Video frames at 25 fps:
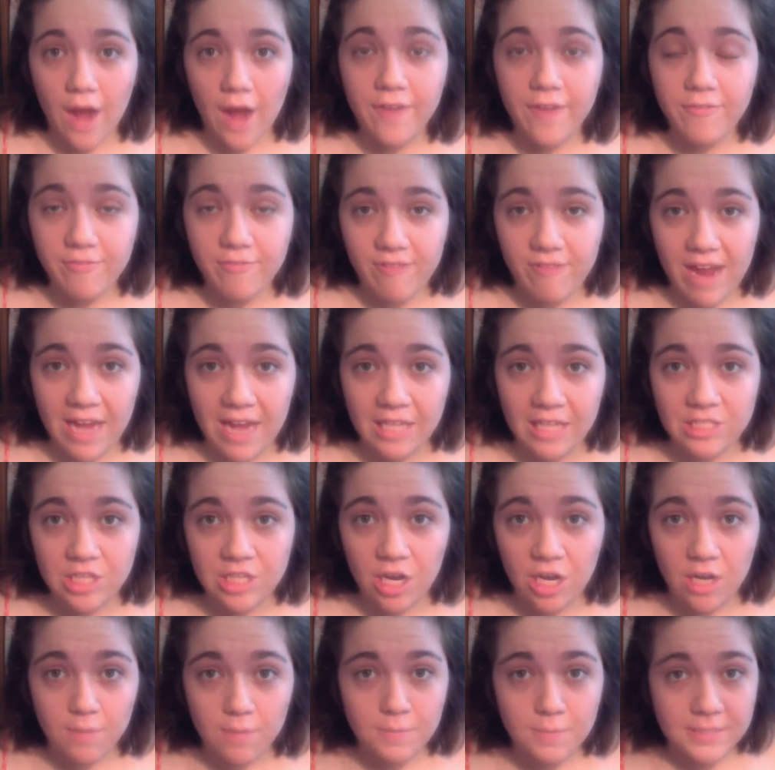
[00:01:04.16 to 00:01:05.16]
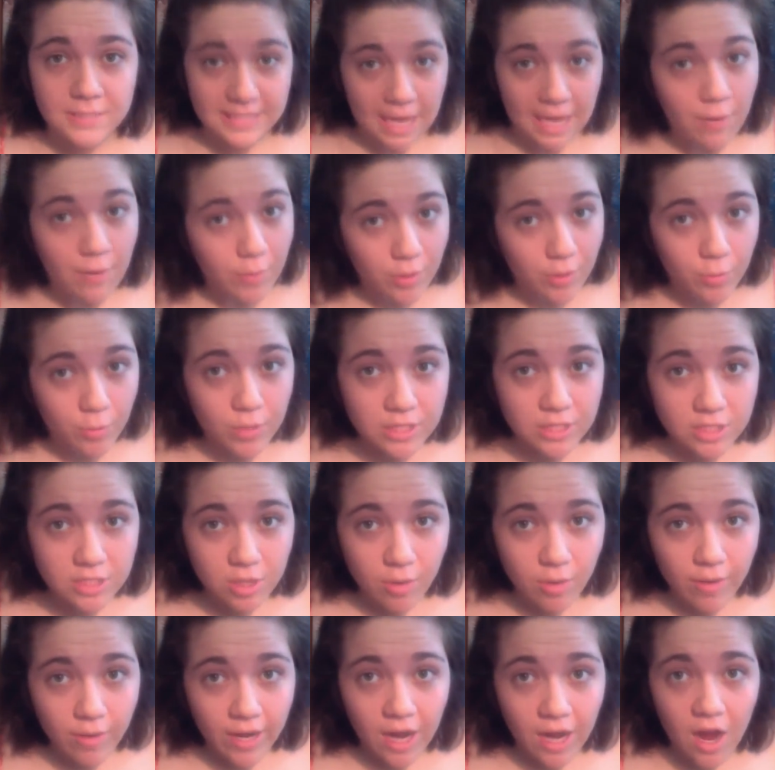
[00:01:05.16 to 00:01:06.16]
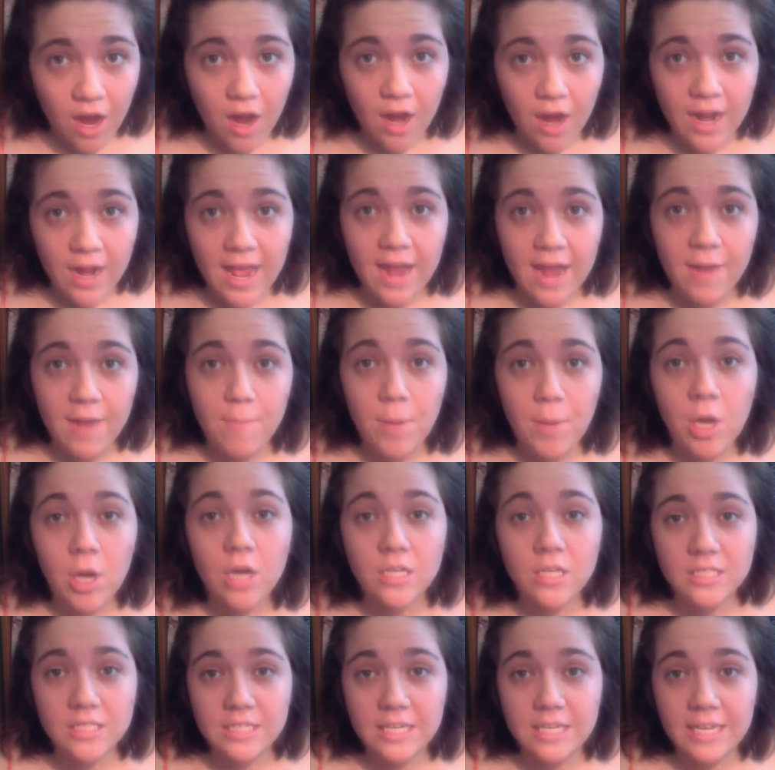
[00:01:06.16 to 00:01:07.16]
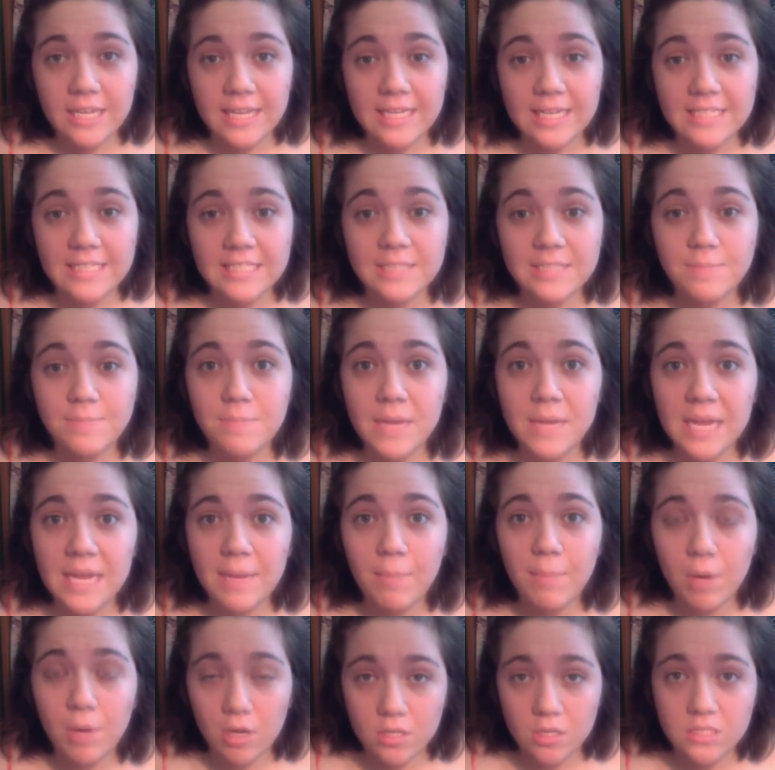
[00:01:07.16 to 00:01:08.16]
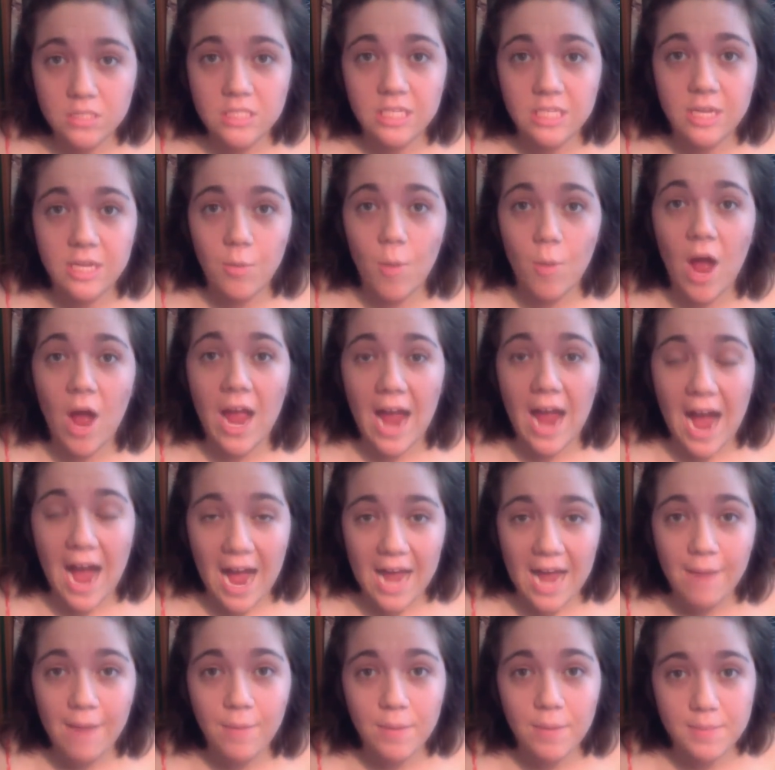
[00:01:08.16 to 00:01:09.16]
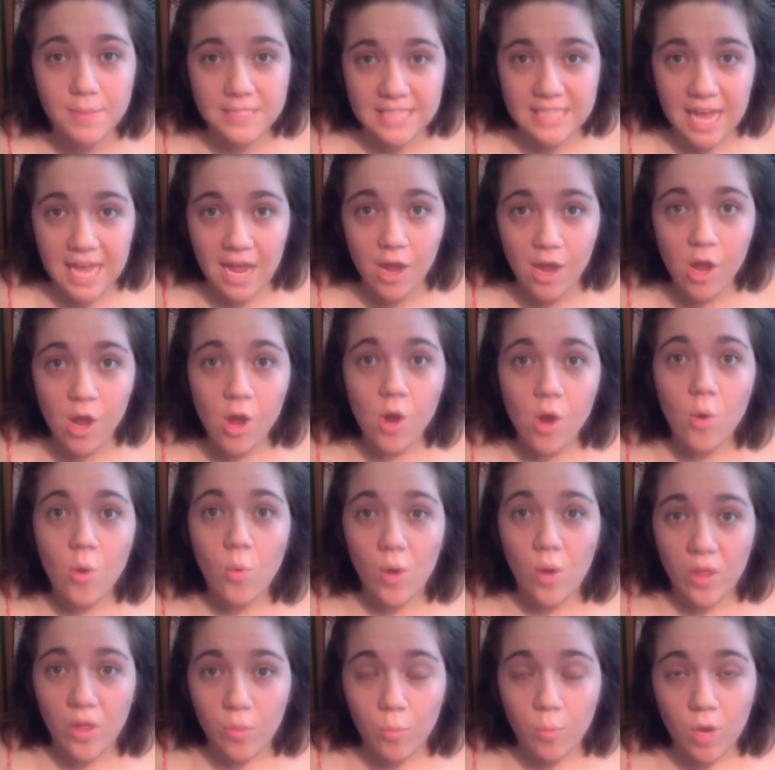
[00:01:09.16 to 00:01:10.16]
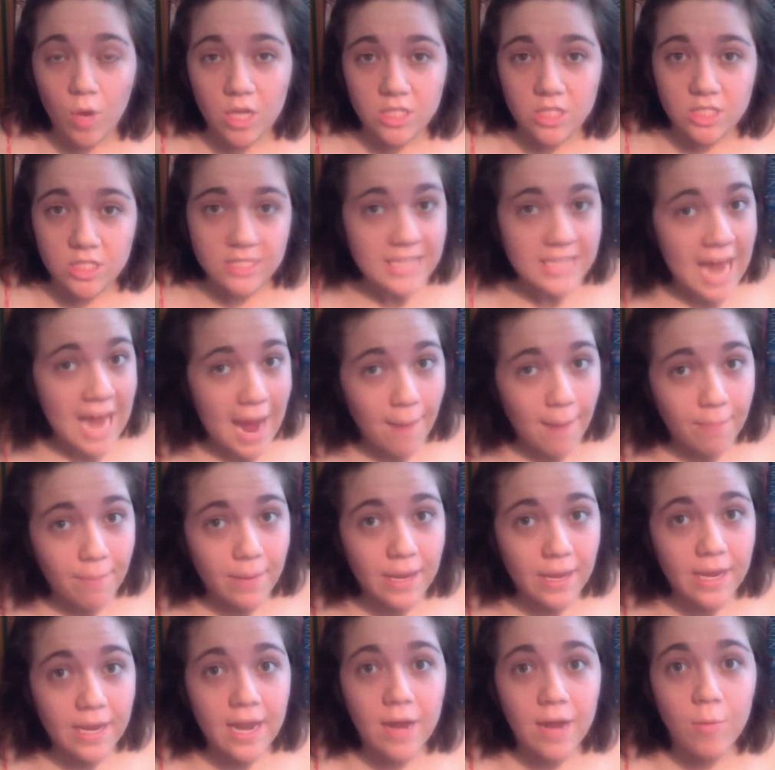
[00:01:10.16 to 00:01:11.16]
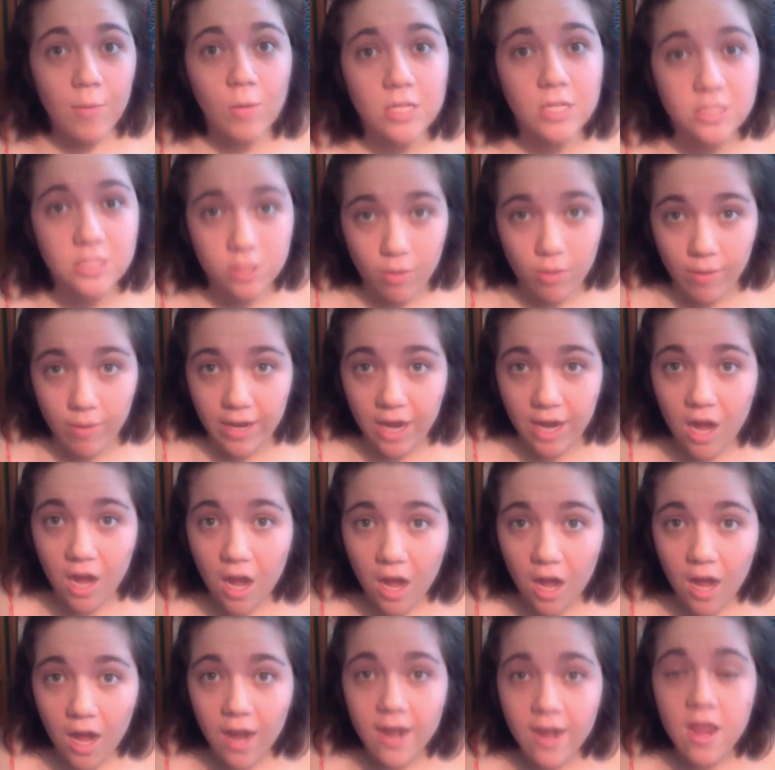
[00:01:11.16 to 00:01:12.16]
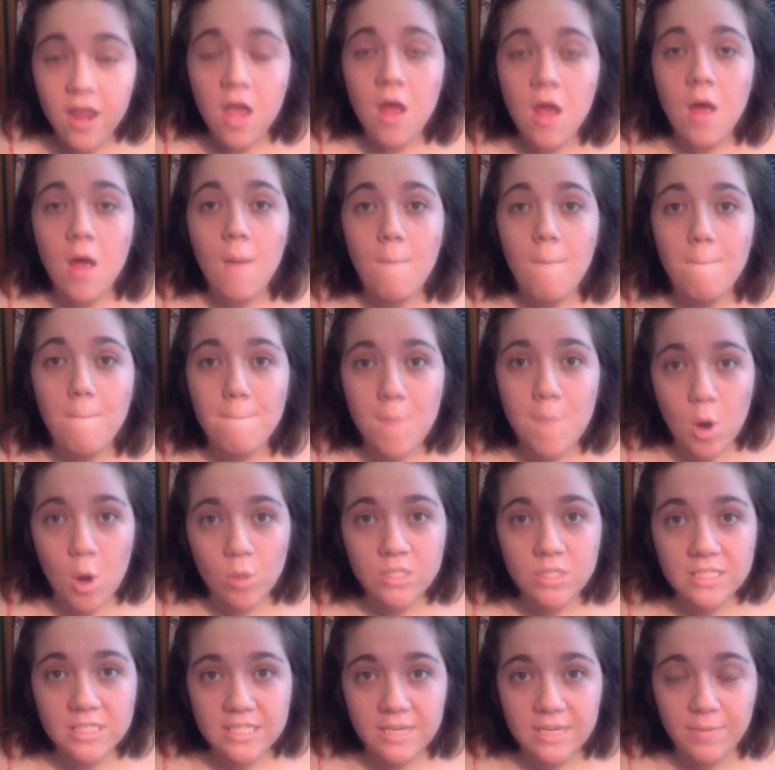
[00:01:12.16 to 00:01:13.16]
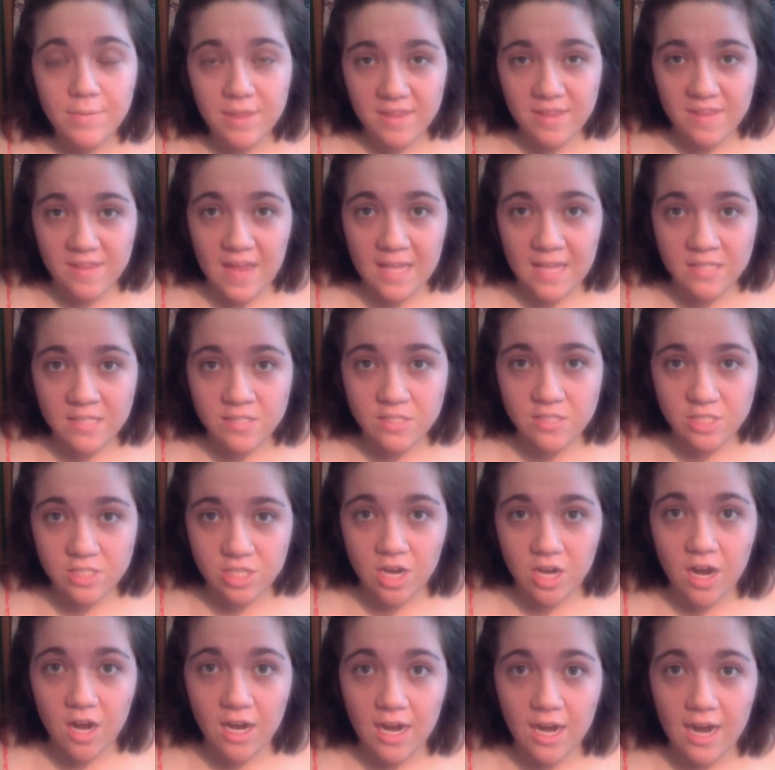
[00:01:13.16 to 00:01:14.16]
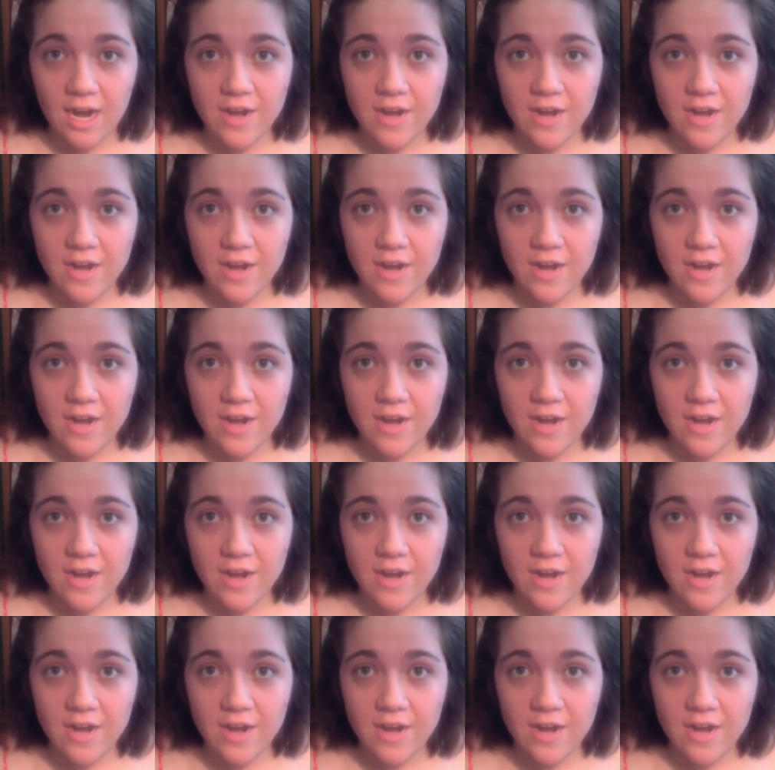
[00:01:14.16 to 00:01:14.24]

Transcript: of fans are upset with what's going on, and personally, this is me personally why I am upset with what just happened and what's going on, mostly with Sansa Stark.